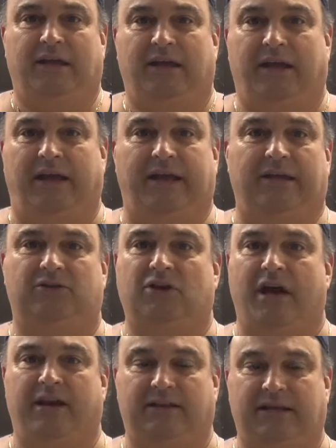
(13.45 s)
Hey, it's
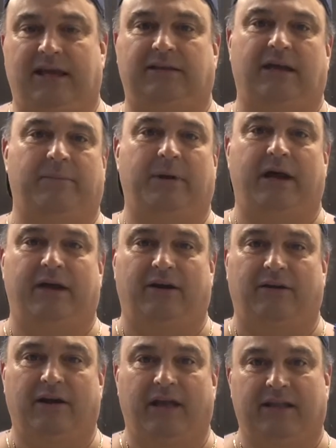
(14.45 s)
John the Tank Top Guy here.